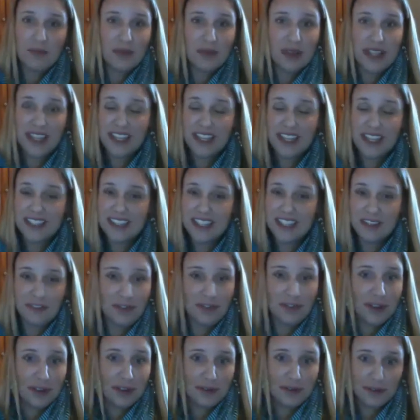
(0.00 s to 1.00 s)
Please
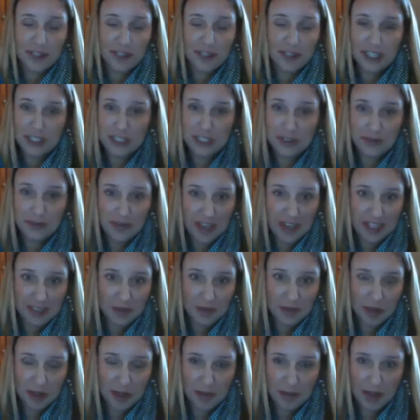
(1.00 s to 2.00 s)
feel free to
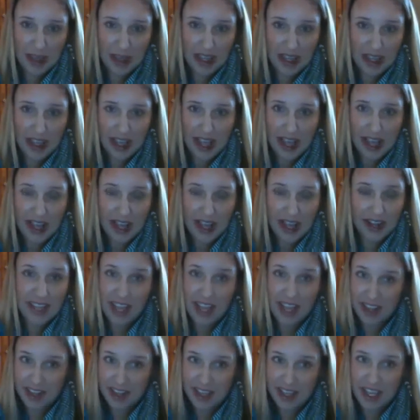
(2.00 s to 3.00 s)
Facebook me at
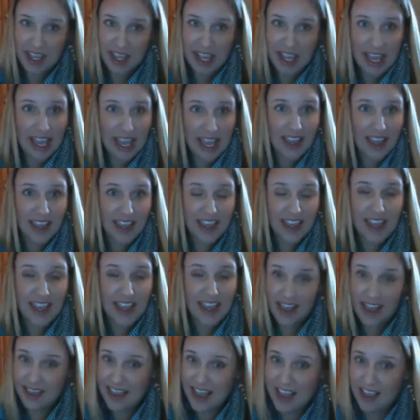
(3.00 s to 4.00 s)
Kellie, Kellie,
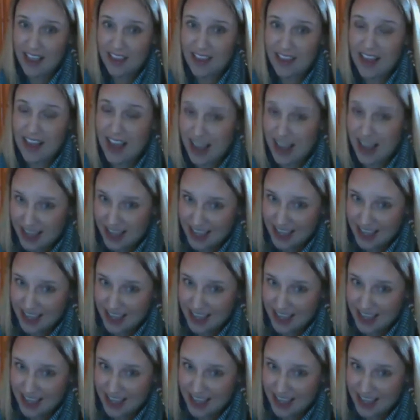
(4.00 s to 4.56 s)
Conrad,